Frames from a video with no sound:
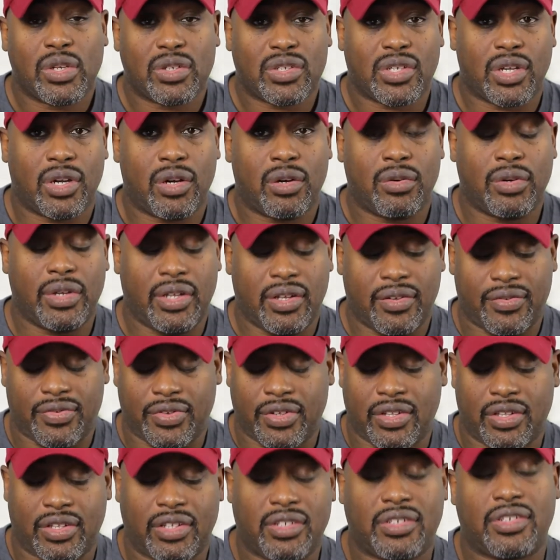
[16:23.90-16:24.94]
So
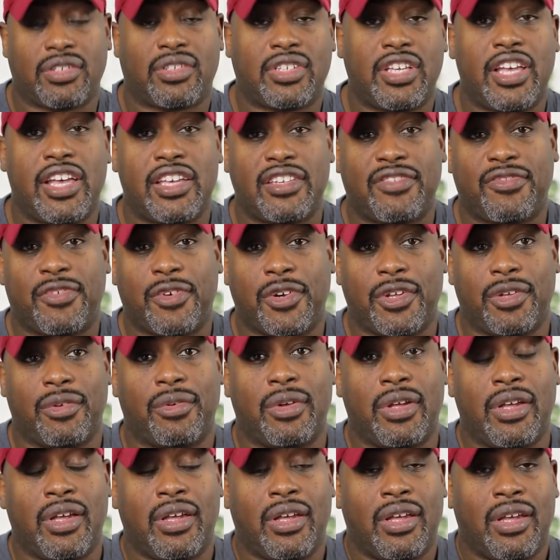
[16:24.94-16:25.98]
if, and this is a test for you,
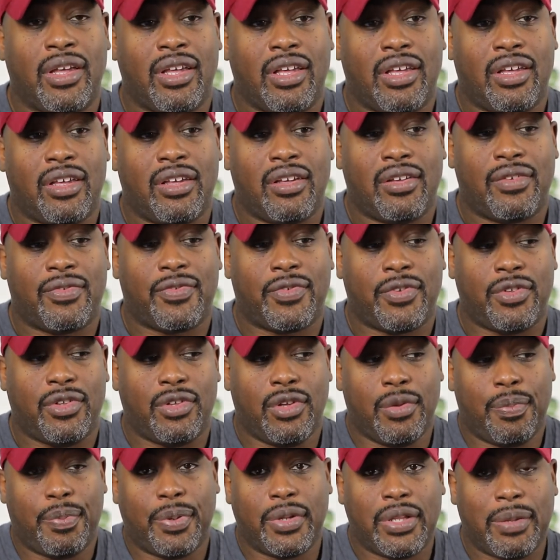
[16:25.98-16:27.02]
if
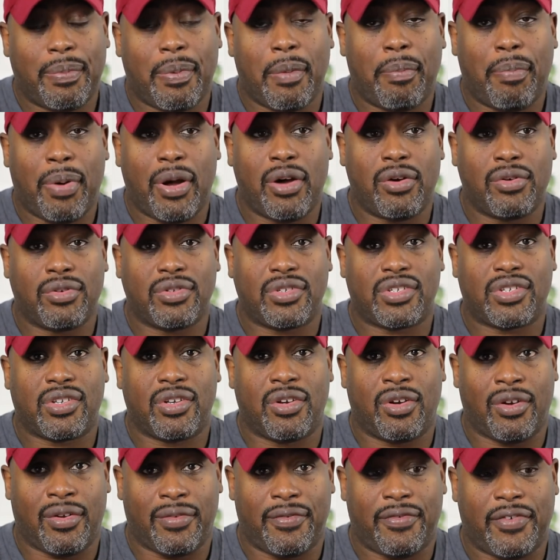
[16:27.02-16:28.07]
you put up a
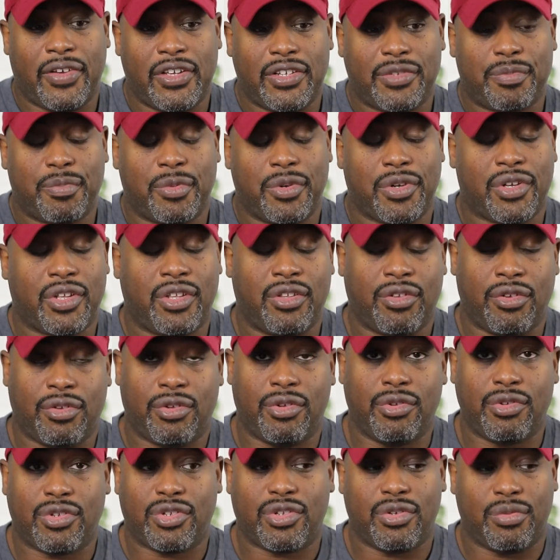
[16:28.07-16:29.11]
post on Facebook and you're
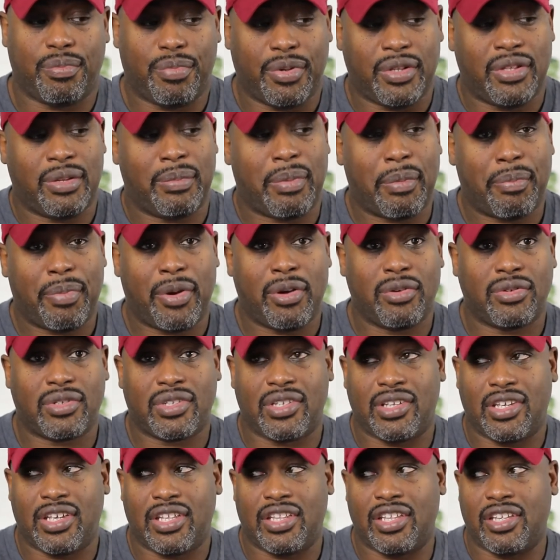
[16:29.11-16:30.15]
used to putting up a
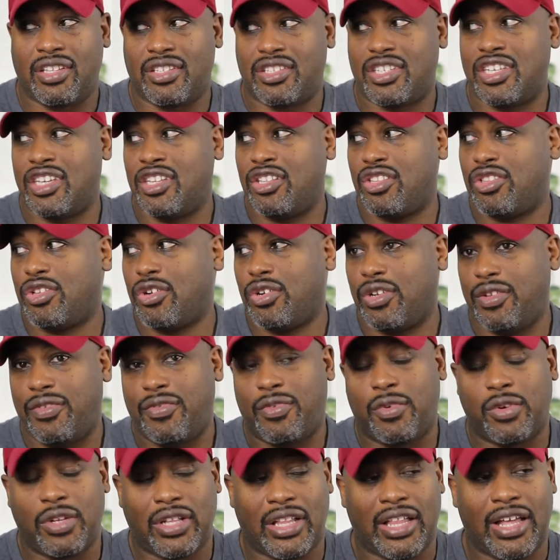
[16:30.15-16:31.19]
post and getting 10, 30,
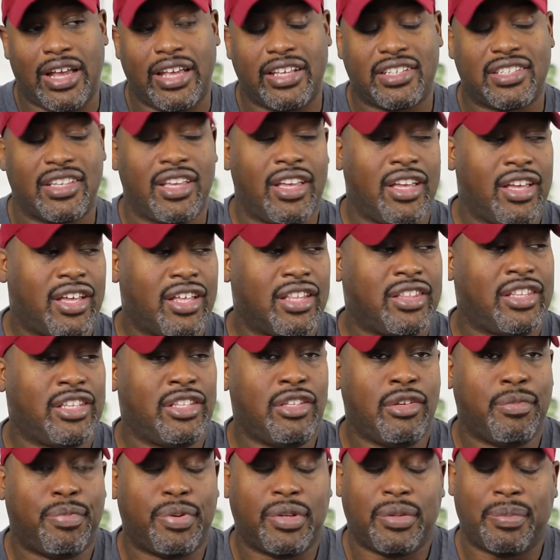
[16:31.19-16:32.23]
40 likes,
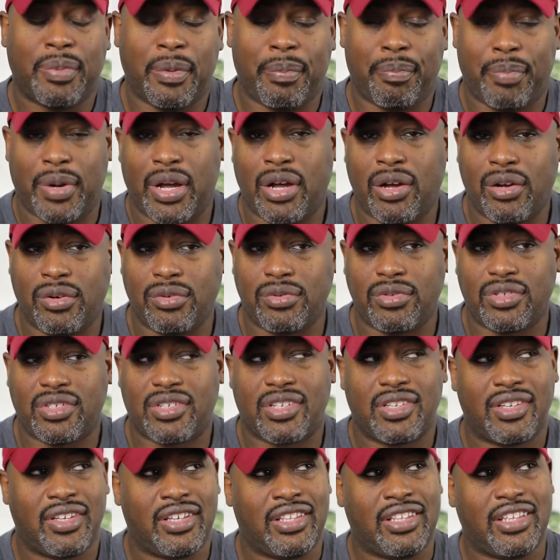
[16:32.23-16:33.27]
then you put up a
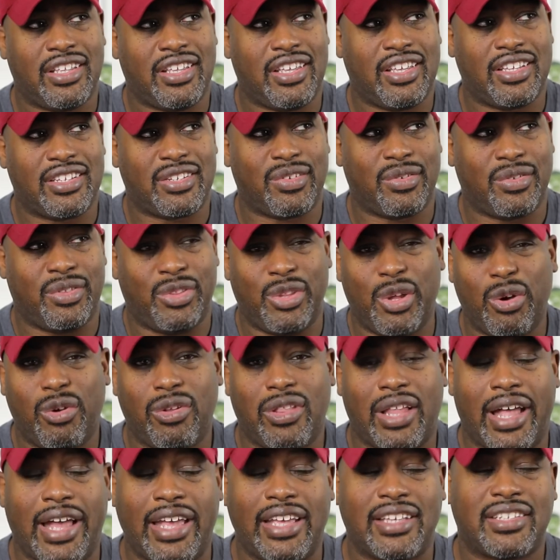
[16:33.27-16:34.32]
post and it gets no
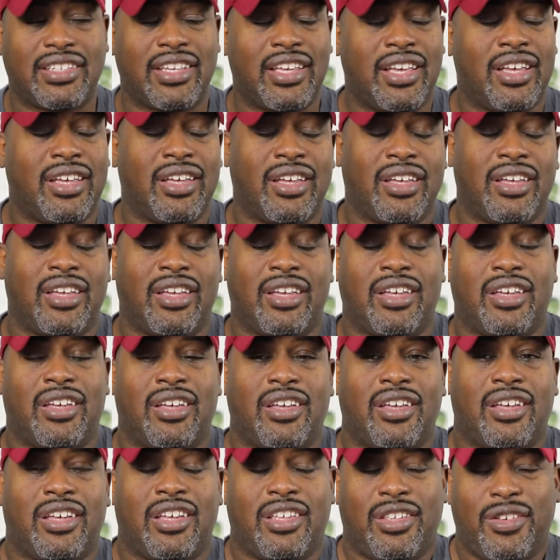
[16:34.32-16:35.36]
likes
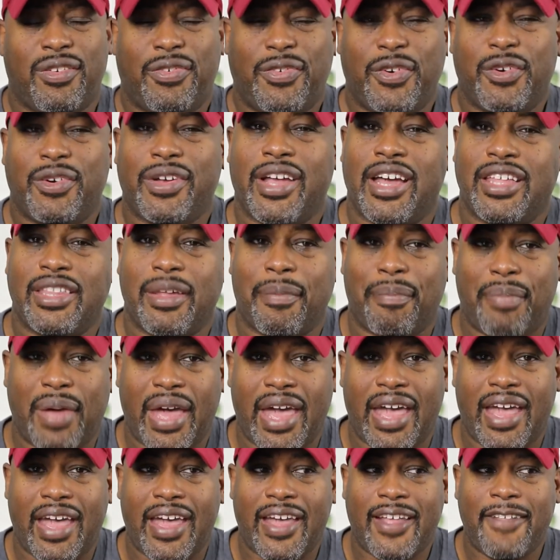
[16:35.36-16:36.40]
and you feel kind of
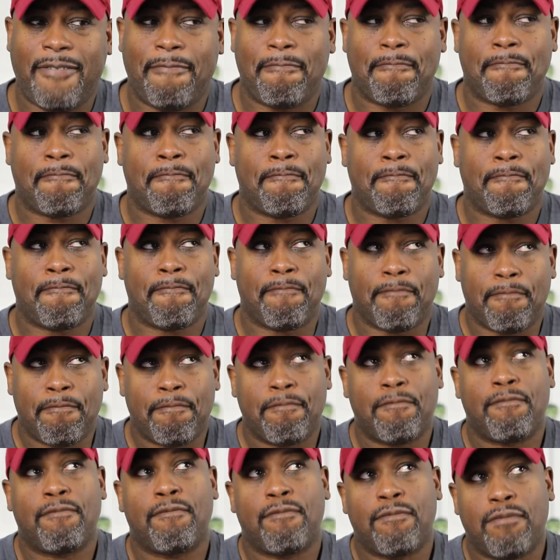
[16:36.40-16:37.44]
bad,
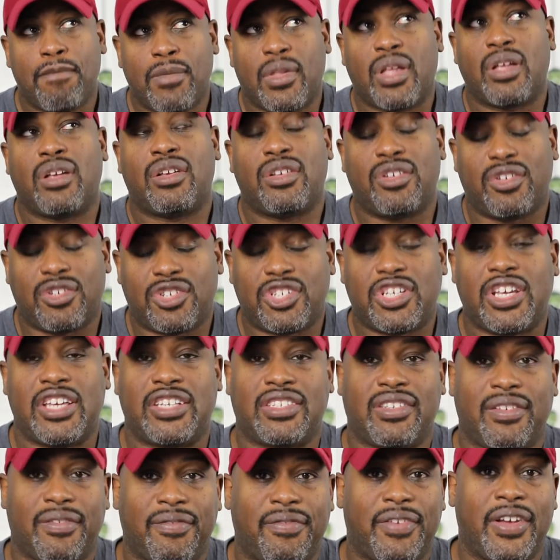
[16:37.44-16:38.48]
you're
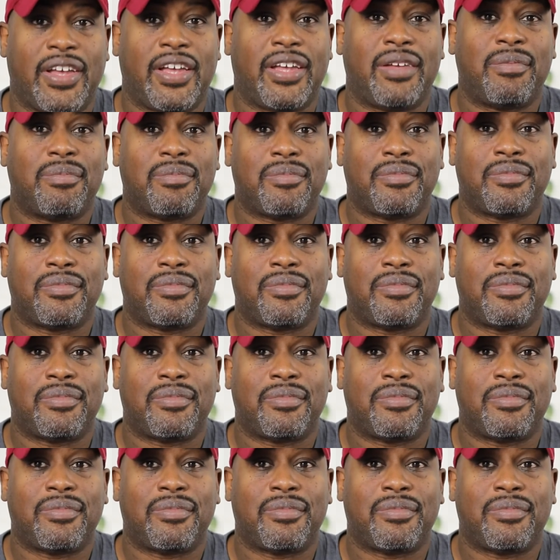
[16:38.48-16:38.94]
chasing fame.